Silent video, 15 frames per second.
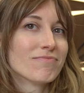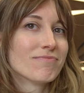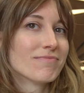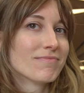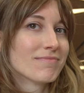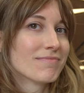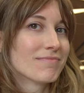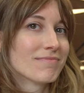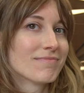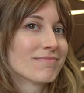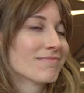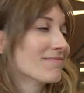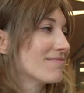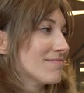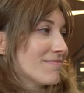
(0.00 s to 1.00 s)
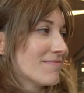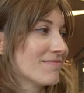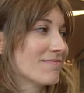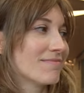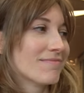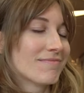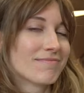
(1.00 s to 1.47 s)

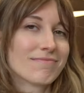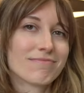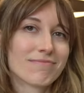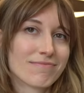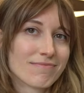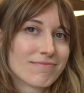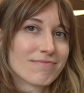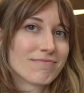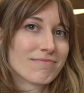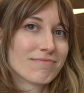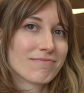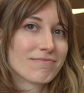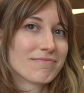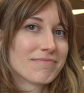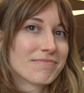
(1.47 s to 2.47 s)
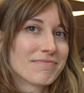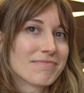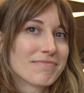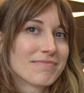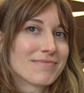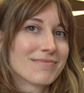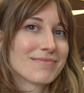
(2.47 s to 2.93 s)

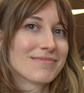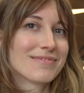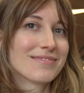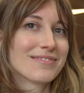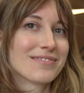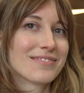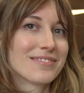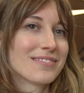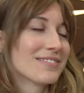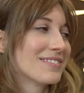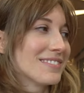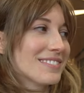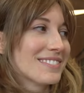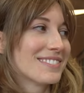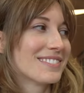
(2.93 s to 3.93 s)
[no speech]